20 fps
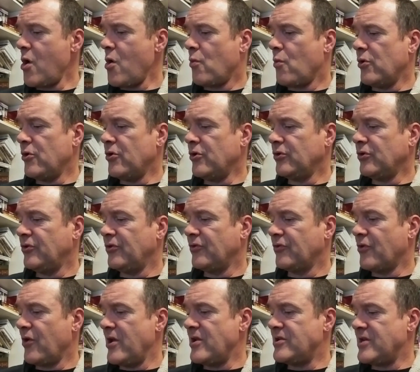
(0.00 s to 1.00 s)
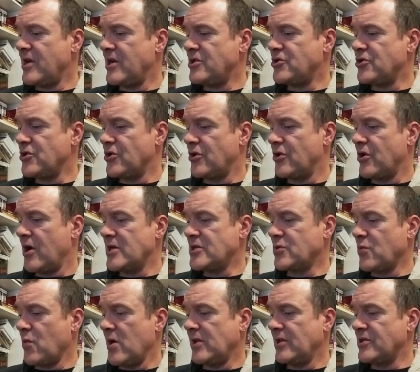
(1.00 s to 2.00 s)
world of great danger as
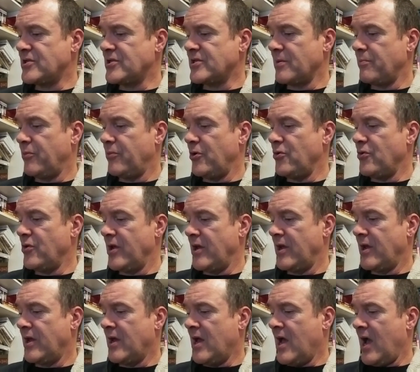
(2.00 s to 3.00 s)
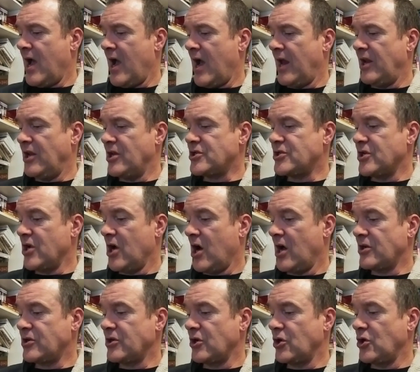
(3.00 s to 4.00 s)
well as of beauty, and it is
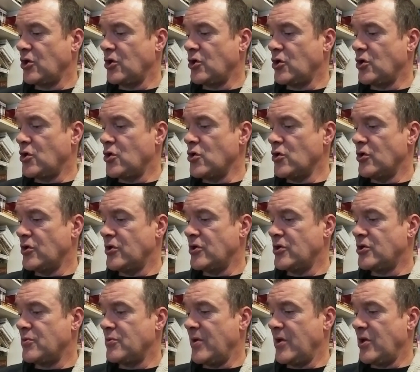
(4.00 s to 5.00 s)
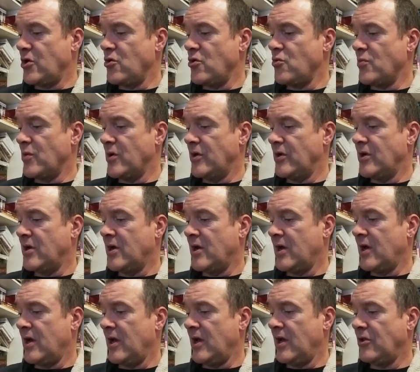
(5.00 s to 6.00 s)
not good to be human
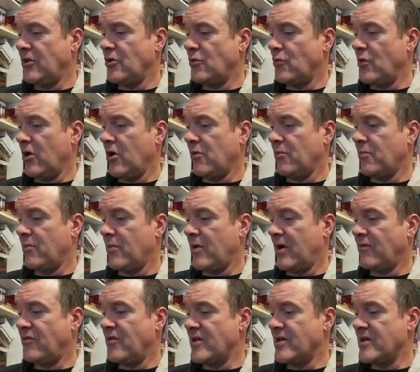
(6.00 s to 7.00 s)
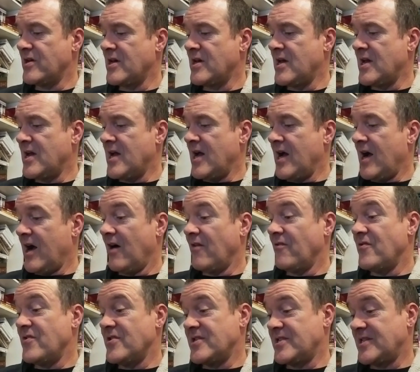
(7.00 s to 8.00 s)
in the realm of the
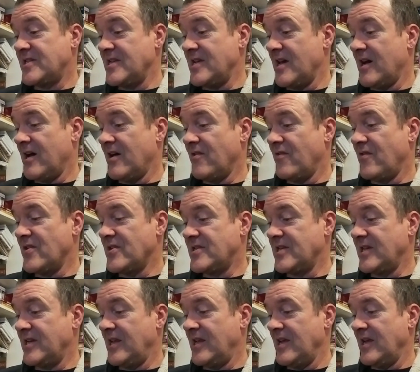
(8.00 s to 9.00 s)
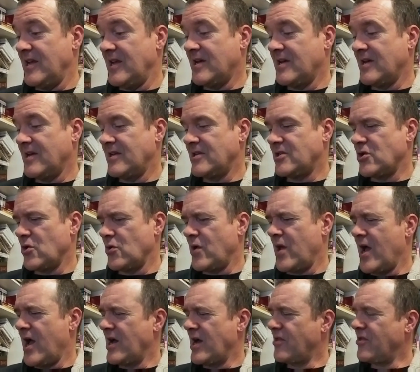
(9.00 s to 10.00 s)
city. So
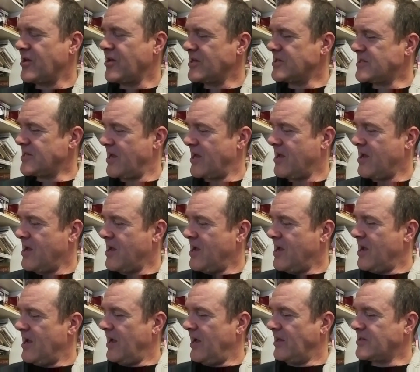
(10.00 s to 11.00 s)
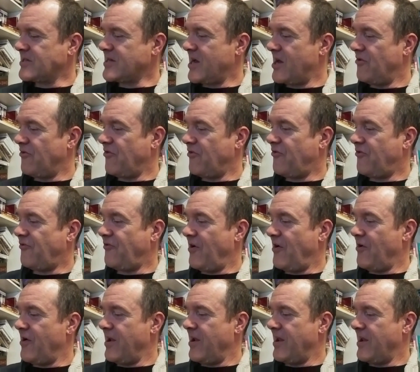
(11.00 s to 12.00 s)
yeah, I think it's kind of
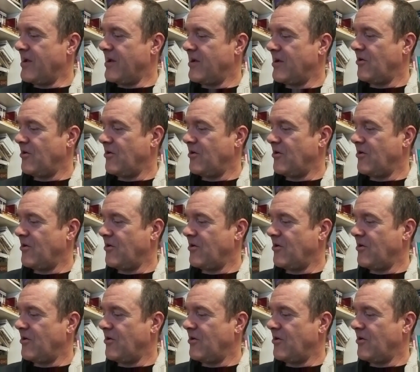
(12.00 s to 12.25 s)
fairy